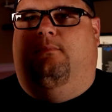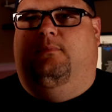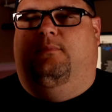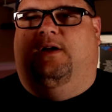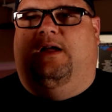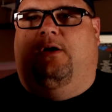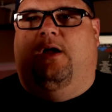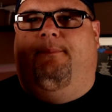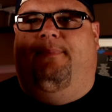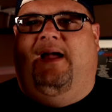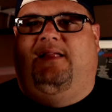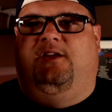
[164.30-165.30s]
Look how
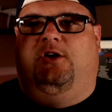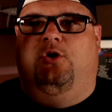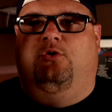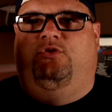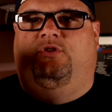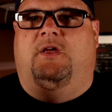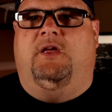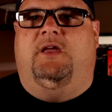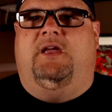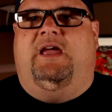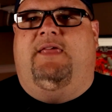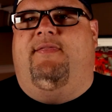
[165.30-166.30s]
compact it goes.
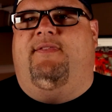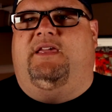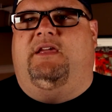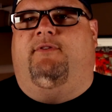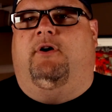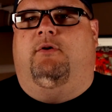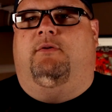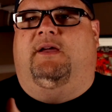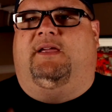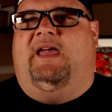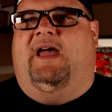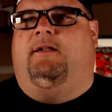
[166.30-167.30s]
And then the Evo,
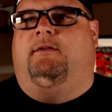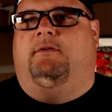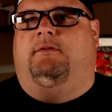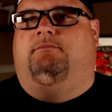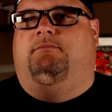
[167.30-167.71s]
again,